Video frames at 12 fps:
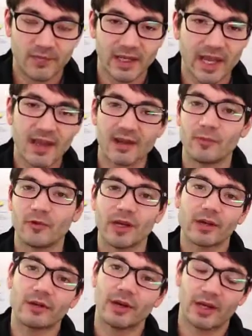Again, I'm
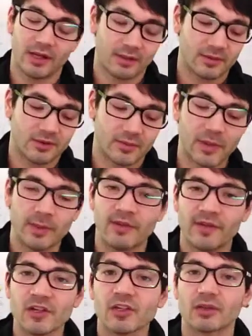reiterating, just be
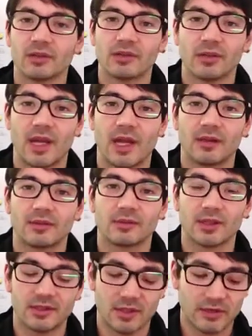professional and
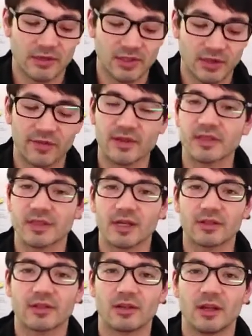conduct yourself as
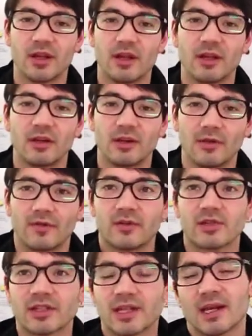such. If you're
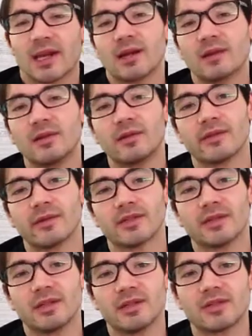just getting out of
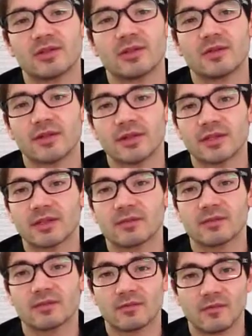university, this is your first
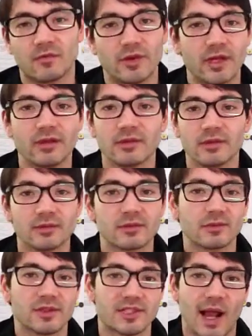real
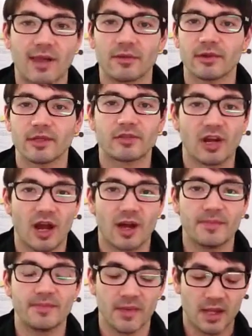salary
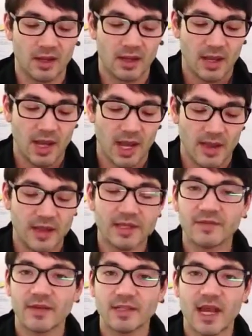job, and that's
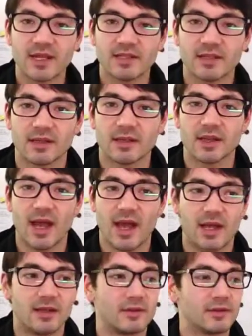fantastic.
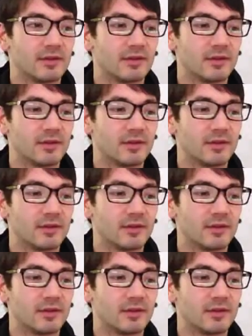And